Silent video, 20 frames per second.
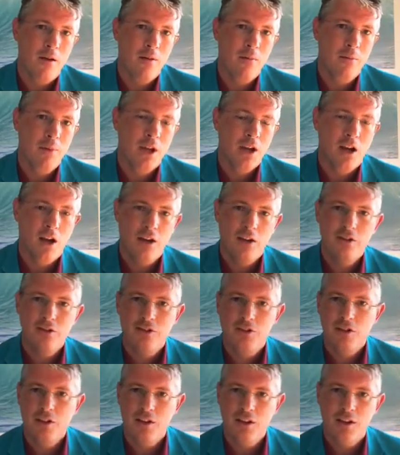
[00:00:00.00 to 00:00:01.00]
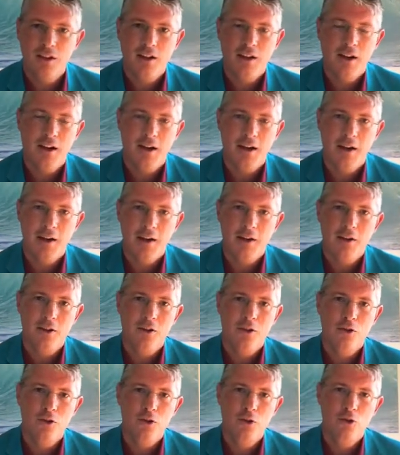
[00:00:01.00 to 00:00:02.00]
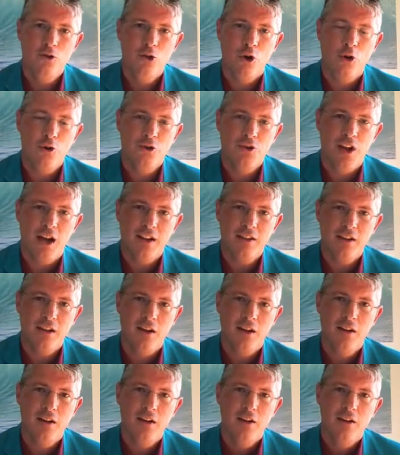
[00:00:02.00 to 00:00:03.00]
because you chose not to